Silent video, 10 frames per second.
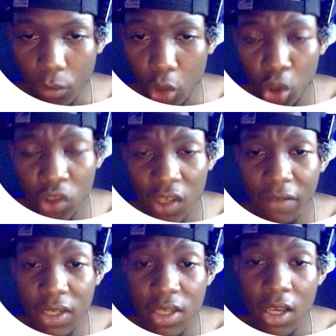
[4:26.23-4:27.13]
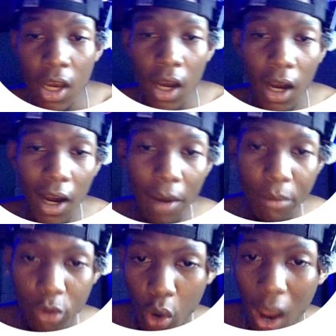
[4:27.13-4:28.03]
or service?
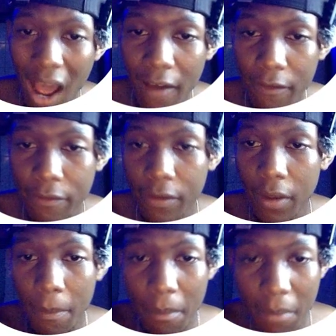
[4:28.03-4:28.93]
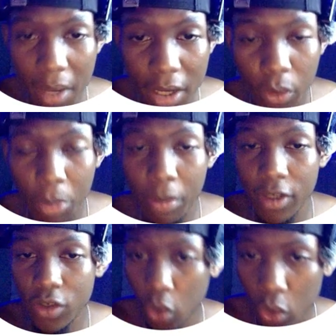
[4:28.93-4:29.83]
Do you have many
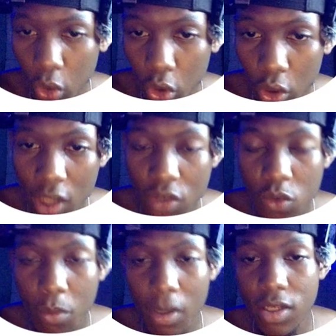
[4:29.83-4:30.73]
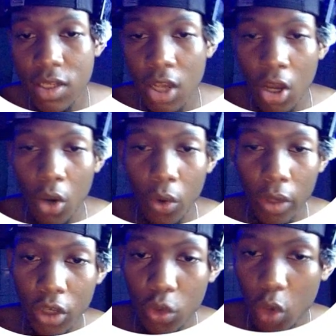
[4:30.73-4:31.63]
repeat or loyal customers?
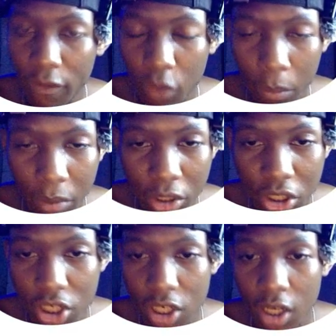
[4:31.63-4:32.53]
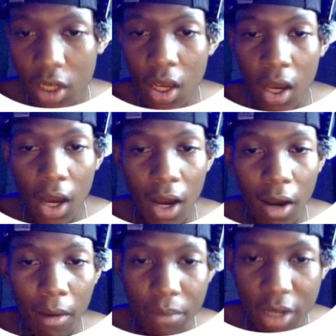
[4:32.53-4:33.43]
Okay, do you have competition?
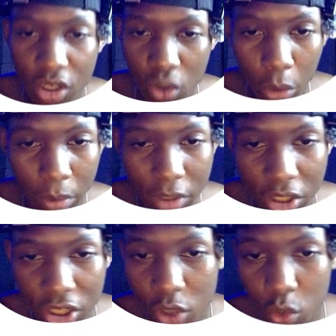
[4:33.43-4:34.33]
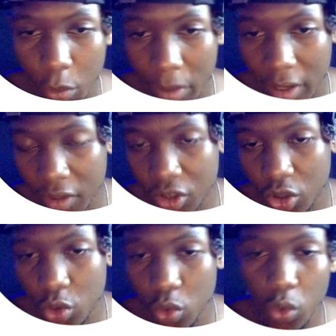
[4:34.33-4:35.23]
Does your competition do better than
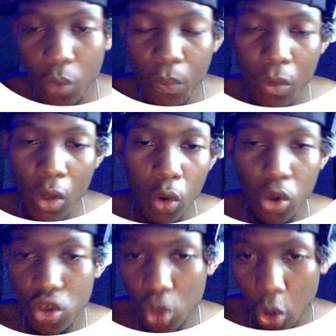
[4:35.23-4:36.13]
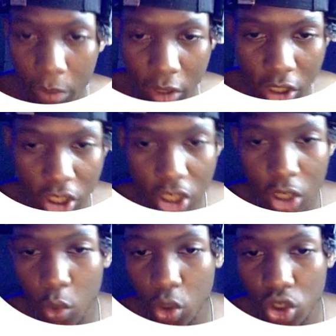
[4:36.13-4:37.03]
you? Who is your
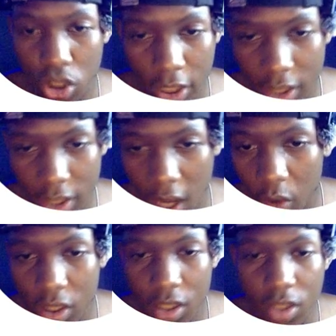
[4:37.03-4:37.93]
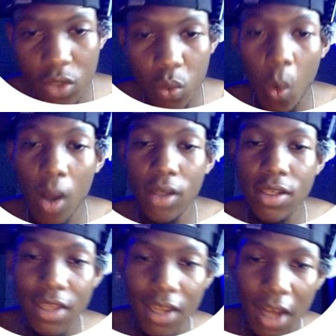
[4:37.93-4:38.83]
competition? Who is your target audience?
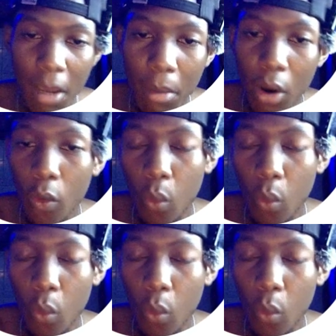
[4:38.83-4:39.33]
What's the number of